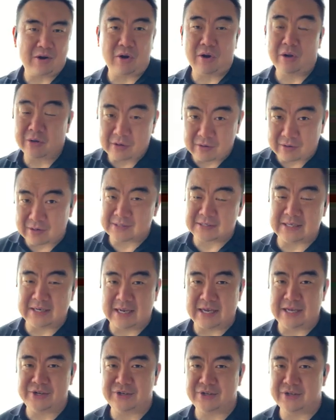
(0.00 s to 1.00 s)
all across the
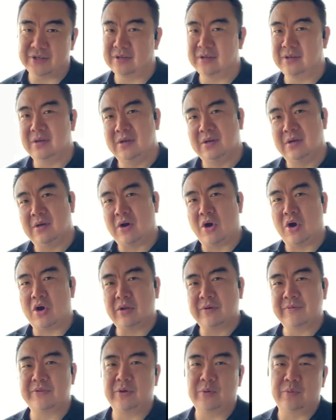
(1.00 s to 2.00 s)
nation, all
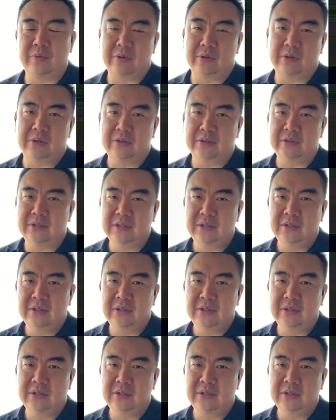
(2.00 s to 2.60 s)
over the world.